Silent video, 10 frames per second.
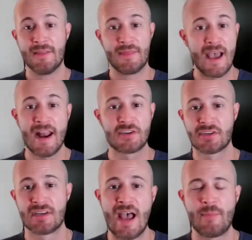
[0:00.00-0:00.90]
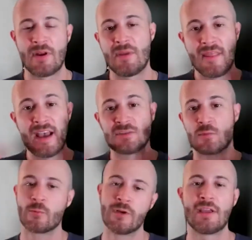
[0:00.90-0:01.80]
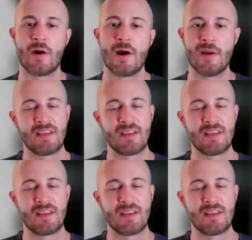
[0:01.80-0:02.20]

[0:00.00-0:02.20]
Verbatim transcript: That yeah, actually happened to me, and that's really hard